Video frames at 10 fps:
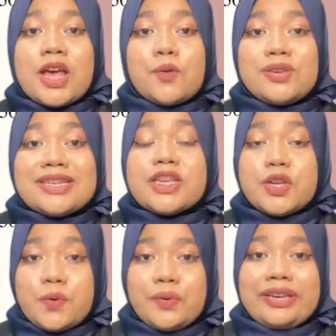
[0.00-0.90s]
which is
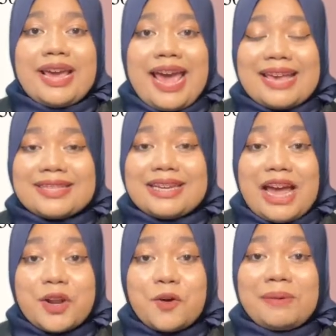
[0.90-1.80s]
known as the
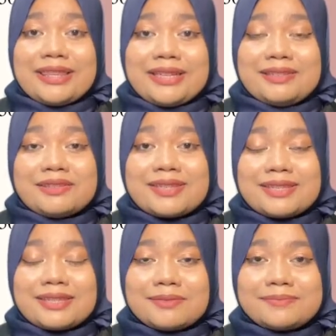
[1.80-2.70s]
nanoparticles.